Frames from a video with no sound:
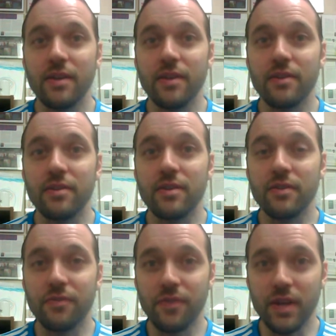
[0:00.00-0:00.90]
their
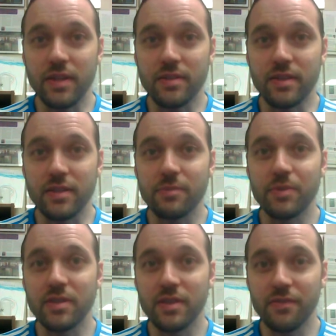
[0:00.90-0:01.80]
defense, and
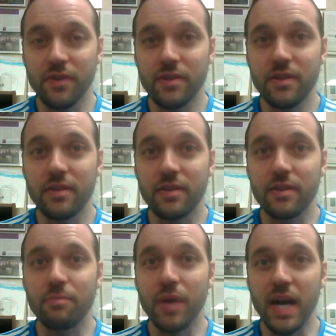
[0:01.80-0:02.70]
specifically
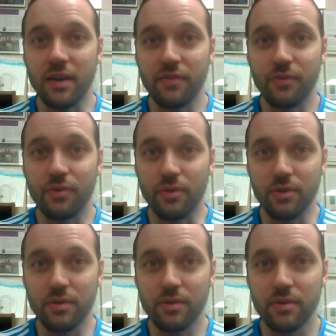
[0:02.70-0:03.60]
the back 4,